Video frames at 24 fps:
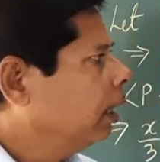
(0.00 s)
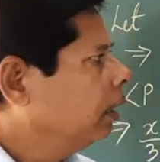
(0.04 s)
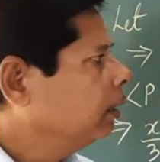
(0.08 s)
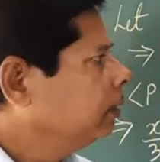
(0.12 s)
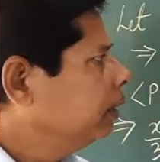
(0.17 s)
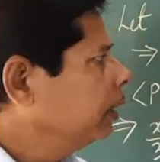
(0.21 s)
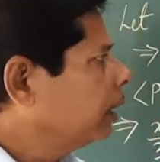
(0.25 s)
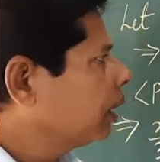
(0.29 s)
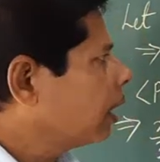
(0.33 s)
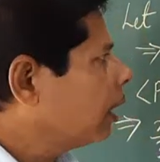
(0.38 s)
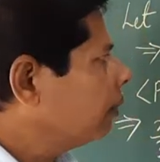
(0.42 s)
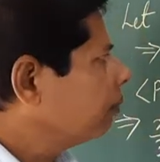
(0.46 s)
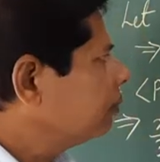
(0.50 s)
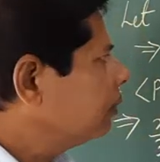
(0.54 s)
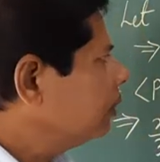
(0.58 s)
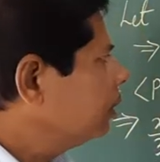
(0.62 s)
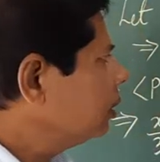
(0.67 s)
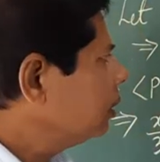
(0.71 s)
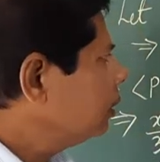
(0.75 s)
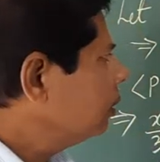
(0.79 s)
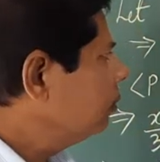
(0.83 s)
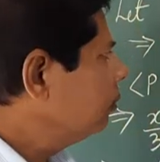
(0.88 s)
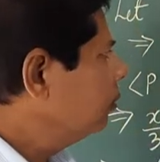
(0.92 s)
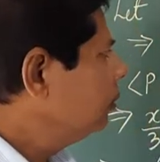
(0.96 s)

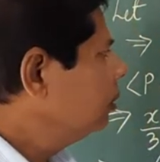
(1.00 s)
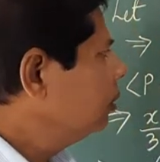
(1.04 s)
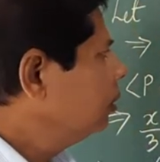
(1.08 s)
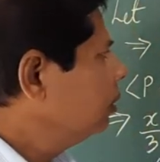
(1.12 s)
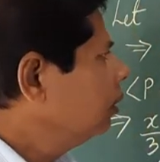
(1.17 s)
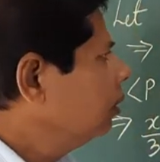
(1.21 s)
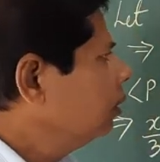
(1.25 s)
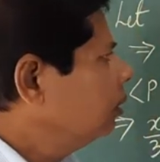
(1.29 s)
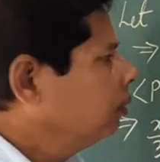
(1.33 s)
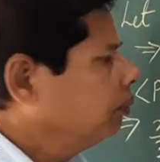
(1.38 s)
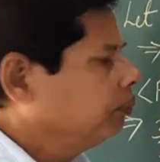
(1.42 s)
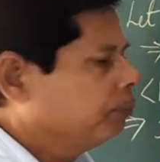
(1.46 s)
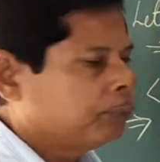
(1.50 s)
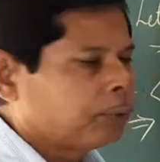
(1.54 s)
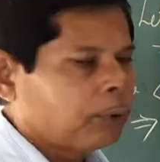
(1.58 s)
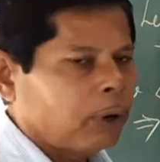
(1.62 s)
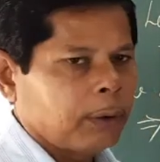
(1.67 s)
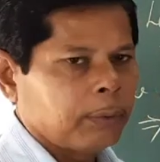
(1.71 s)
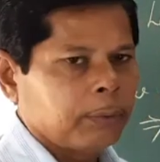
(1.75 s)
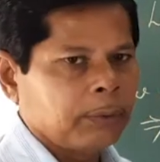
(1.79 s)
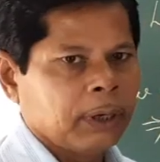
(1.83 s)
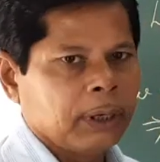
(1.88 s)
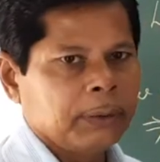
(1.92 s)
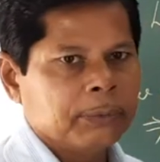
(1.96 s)
Thereafter
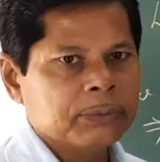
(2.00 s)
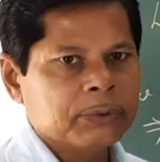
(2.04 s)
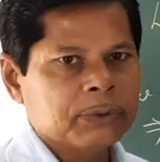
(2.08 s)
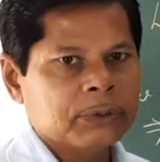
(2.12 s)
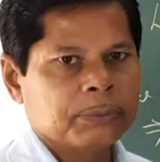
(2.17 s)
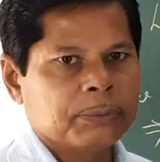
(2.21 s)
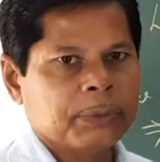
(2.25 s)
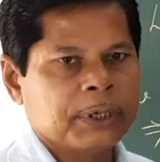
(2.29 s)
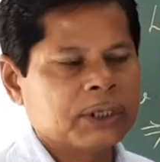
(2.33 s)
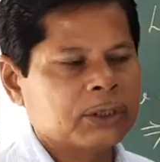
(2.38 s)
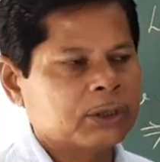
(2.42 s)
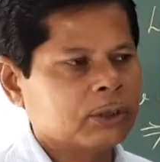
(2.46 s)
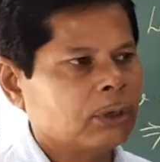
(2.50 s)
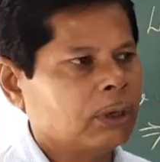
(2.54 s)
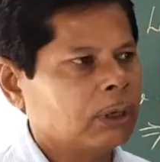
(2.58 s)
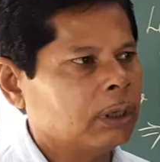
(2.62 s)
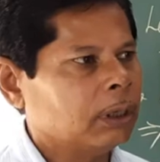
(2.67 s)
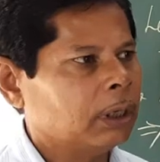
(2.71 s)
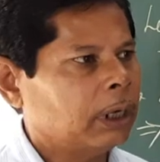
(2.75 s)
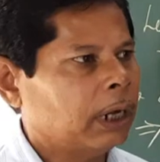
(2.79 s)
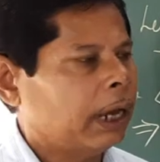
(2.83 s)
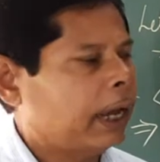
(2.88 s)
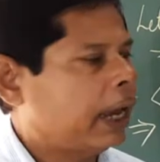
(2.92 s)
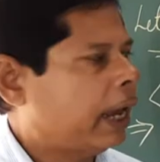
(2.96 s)
problems based on
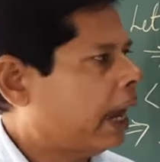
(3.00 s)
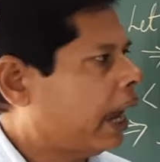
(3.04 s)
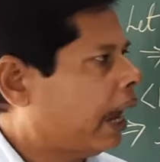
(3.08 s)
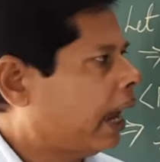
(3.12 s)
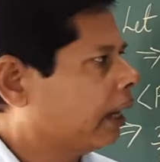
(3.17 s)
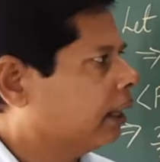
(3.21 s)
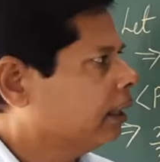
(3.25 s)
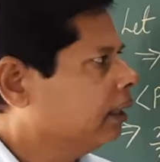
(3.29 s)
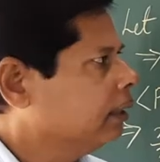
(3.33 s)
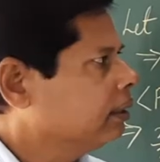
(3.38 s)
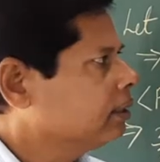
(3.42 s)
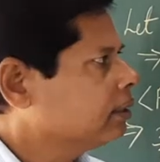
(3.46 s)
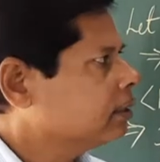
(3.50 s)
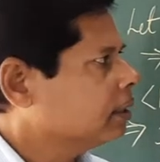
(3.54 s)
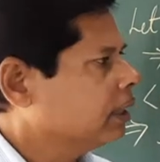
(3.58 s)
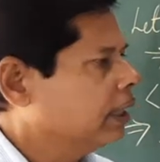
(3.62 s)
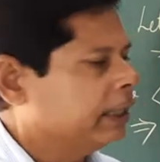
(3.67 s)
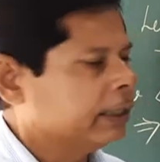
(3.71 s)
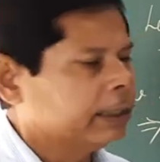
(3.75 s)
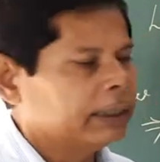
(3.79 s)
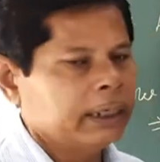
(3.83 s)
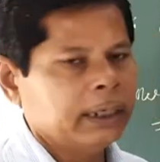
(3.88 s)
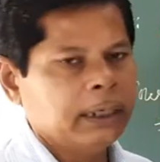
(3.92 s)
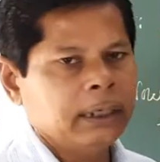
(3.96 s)
angles
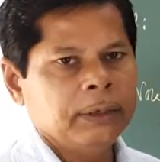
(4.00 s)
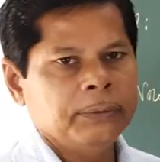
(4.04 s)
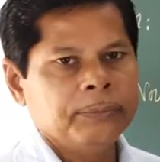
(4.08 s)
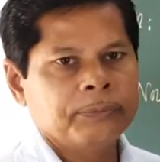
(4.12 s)
related